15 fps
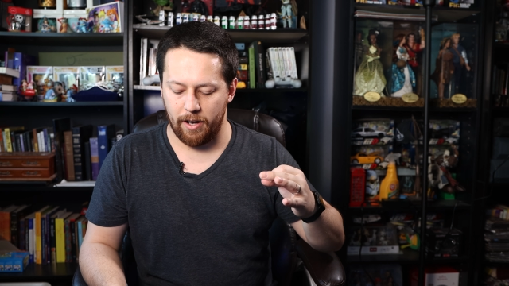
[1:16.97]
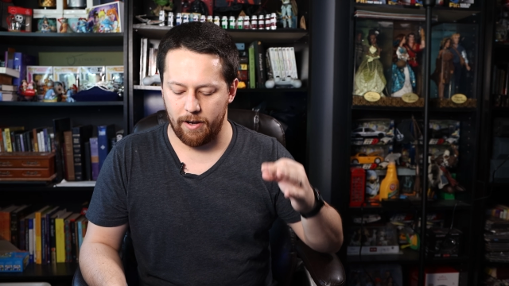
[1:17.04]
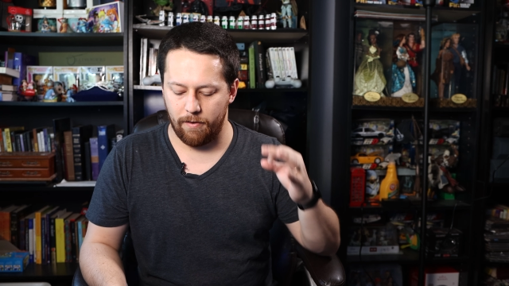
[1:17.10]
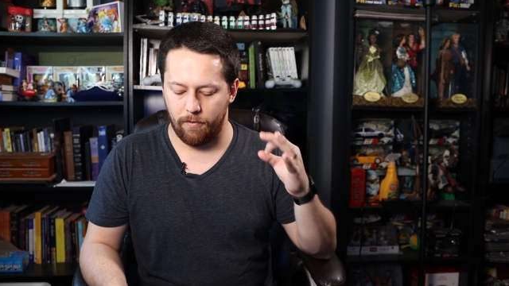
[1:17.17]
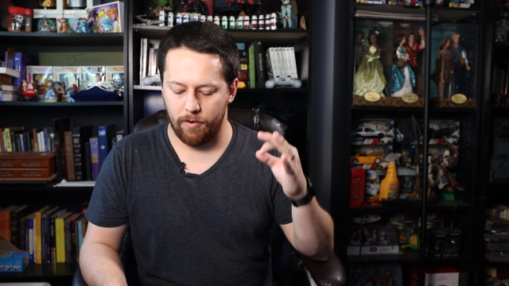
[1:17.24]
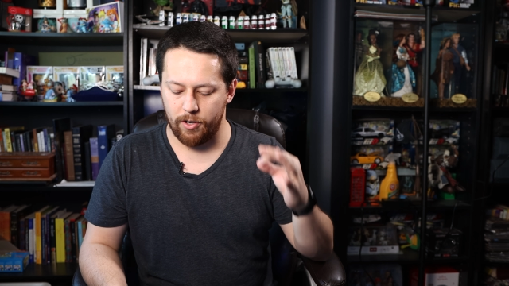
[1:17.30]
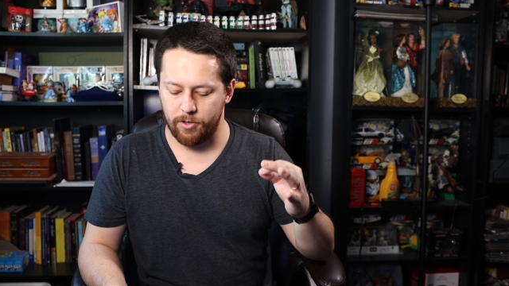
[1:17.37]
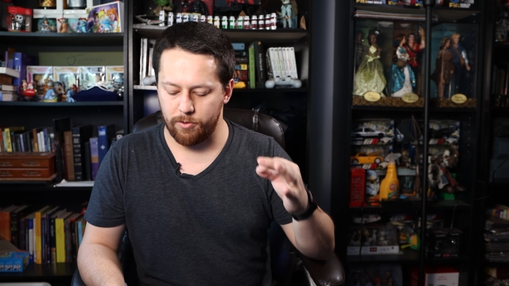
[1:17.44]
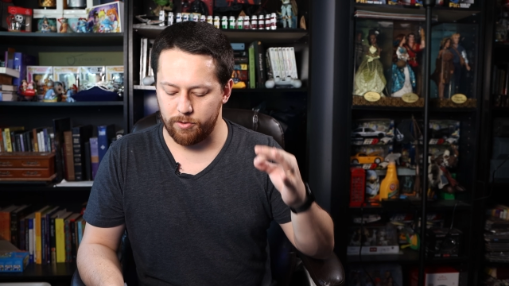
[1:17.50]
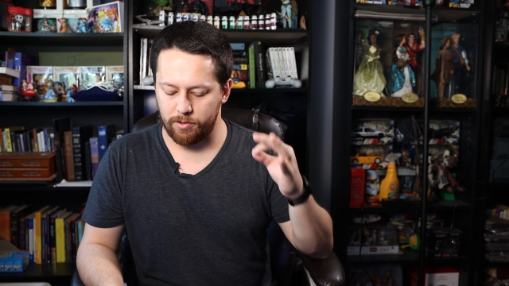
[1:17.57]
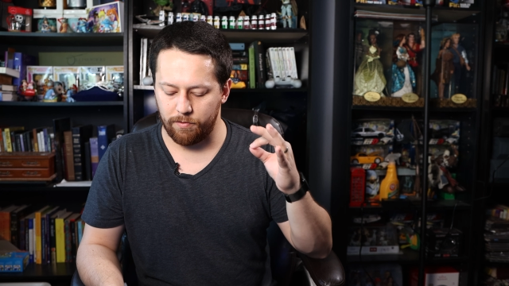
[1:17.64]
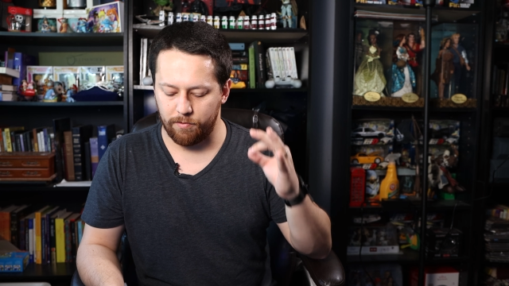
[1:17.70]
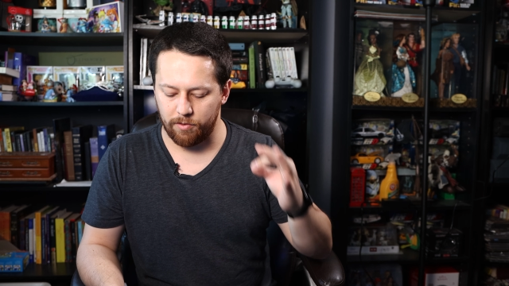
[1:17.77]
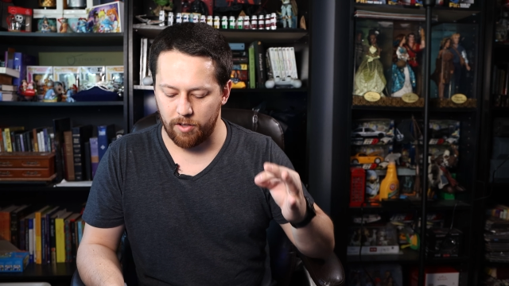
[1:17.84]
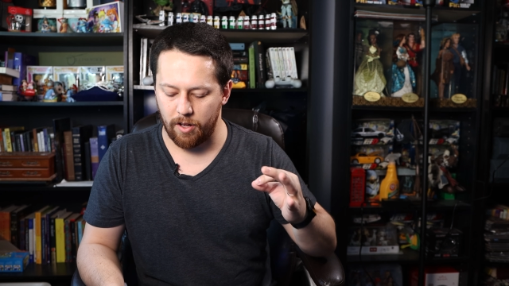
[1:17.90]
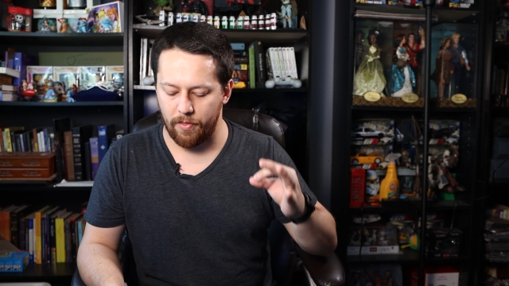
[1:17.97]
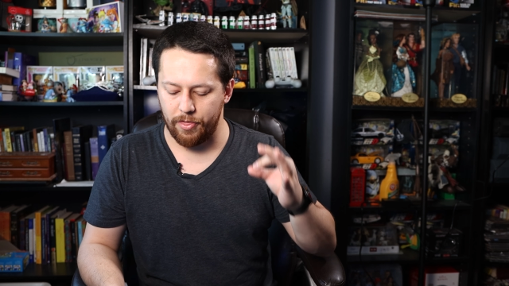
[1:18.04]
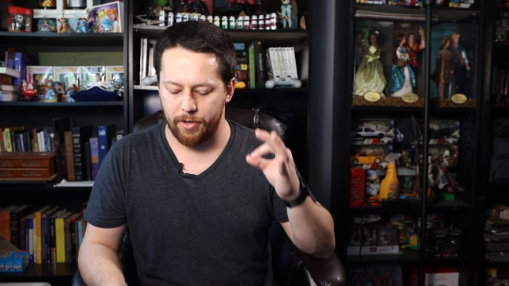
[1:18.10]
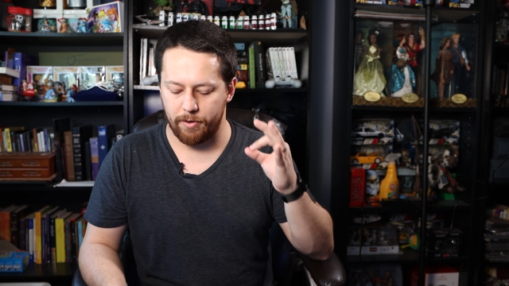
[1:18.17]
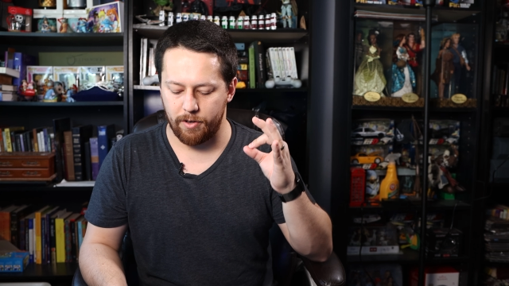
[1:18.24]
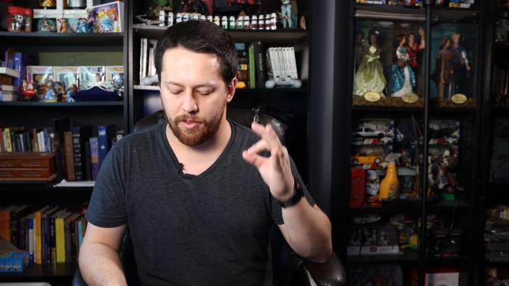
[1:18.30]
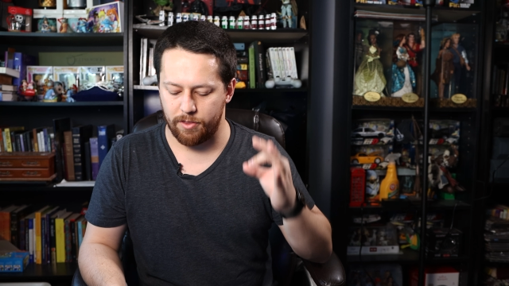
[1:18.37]
and officials flaunt
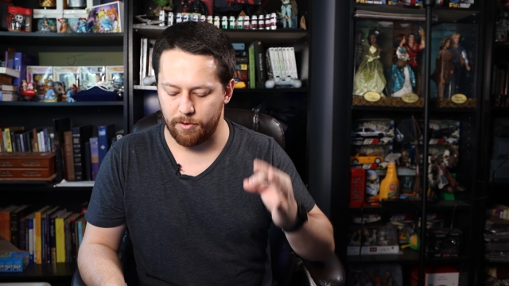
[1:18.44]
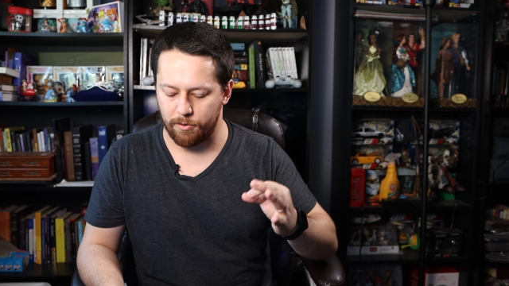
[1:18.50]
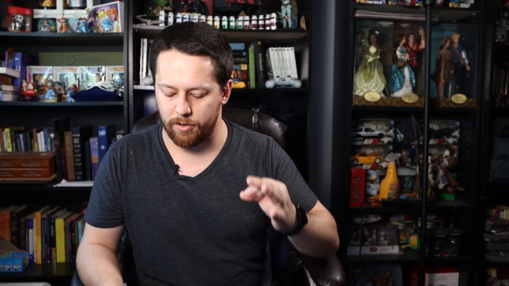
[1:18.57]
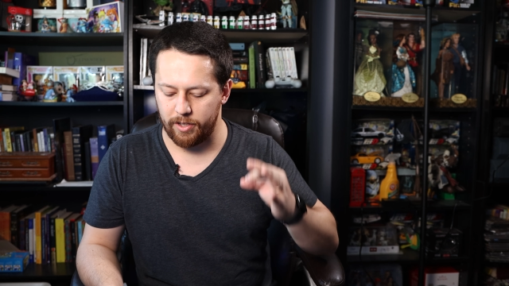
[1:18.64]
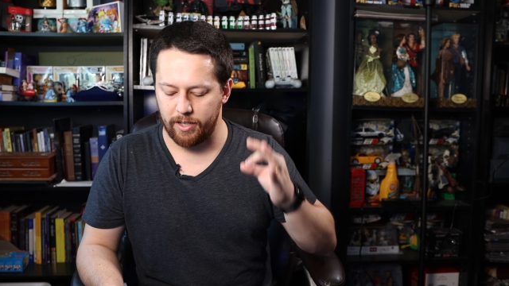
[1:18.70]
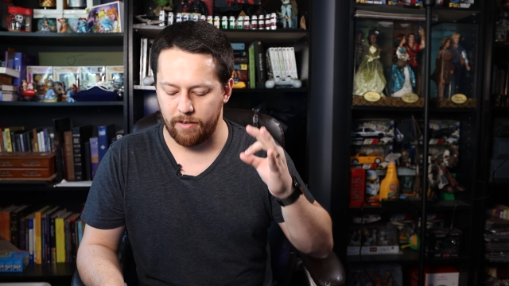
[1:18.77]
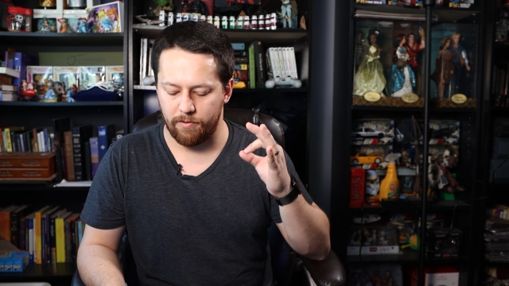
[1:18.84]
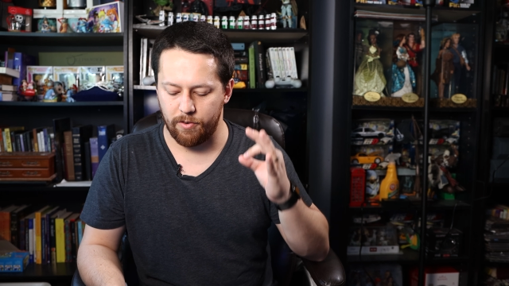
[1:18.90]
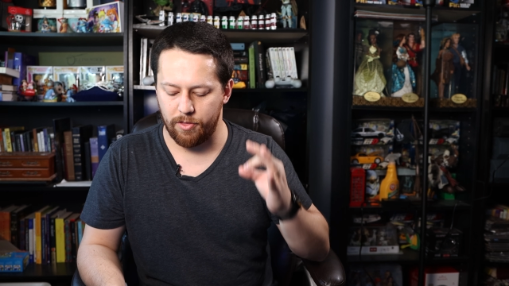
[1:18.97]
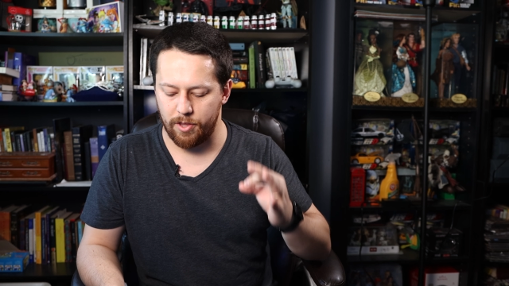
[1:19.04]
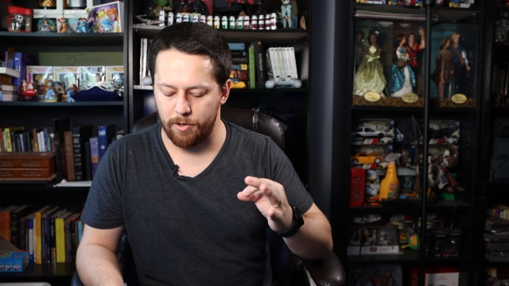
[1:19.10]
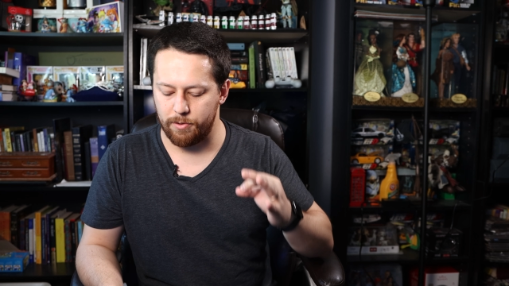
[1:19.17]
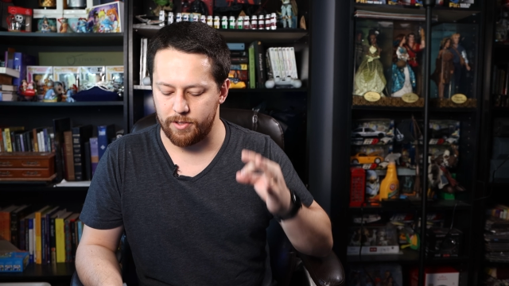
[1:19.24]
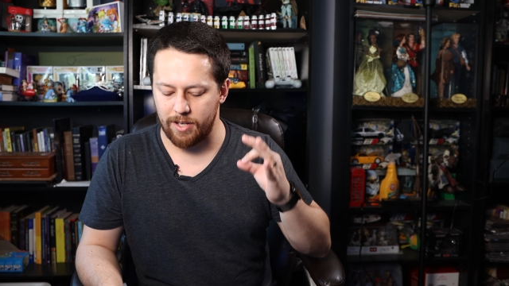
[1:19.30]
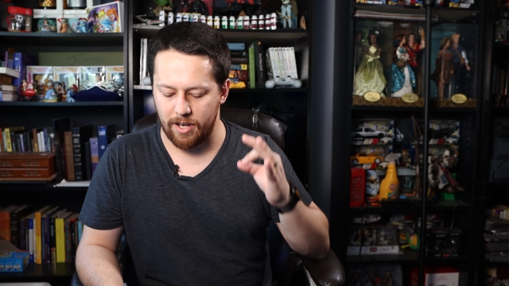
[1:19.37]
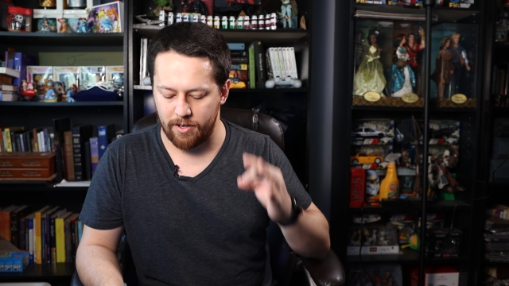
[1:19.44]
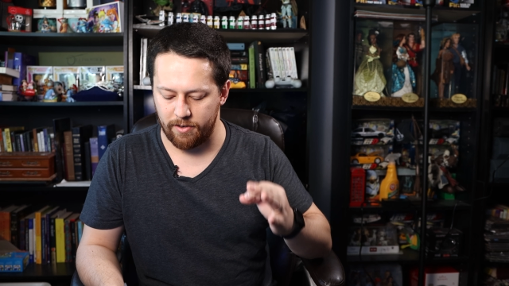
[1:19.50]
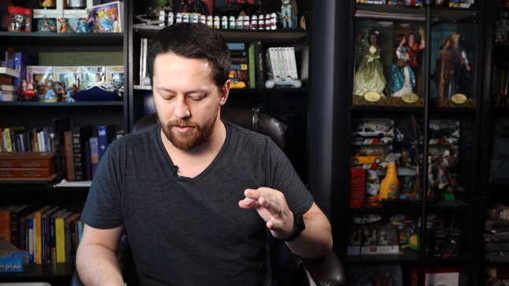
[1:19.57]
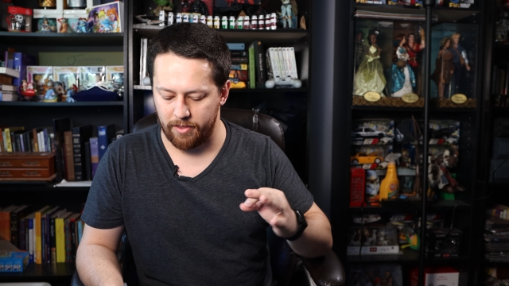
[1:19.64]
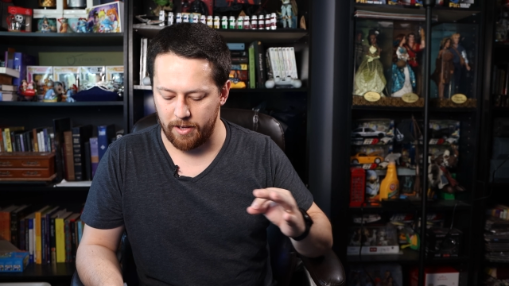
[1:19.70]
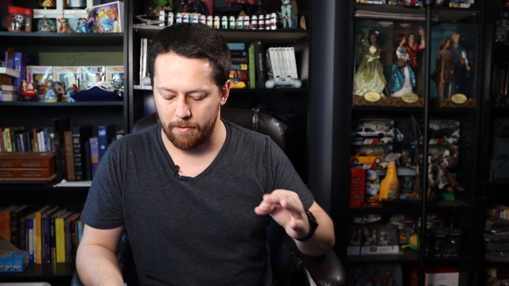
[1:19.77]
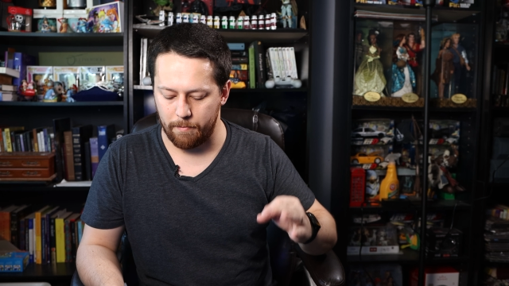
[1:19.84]
their authority over those
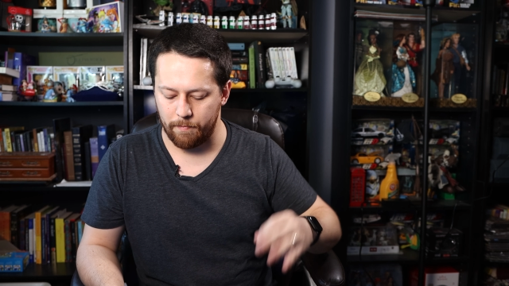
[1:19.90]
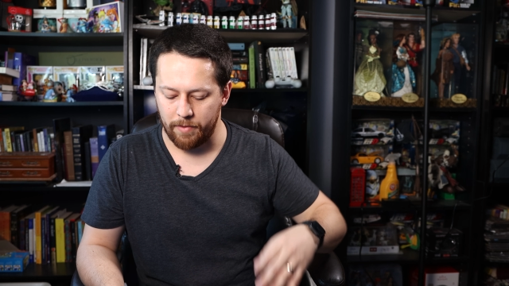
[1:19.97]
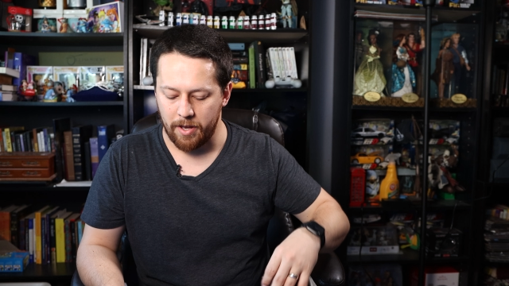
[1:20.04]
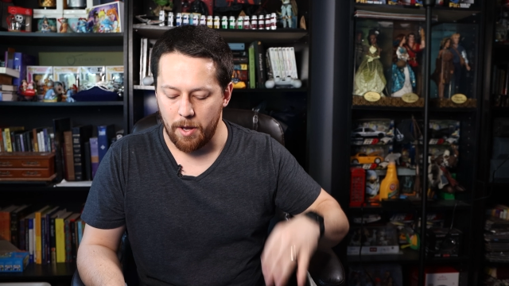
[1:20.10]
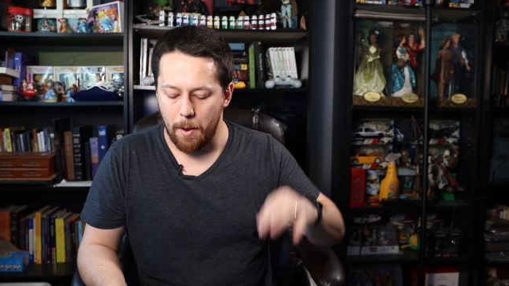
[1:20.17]
under them.